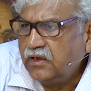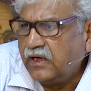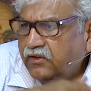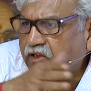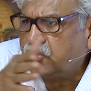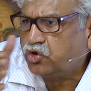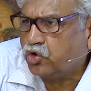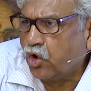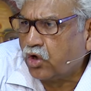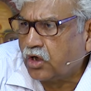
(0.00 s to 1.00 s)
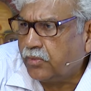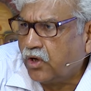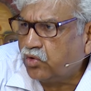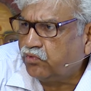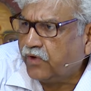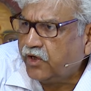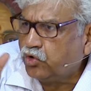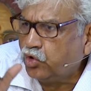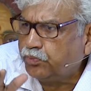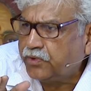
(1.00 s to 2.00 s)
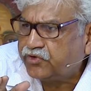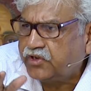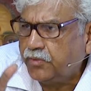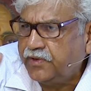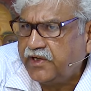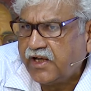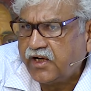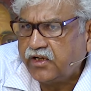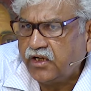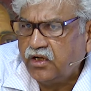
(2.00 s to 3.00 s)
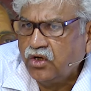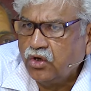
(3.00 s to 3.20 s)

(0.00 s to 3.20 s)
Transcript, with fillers: Let this talk about vairupya similarity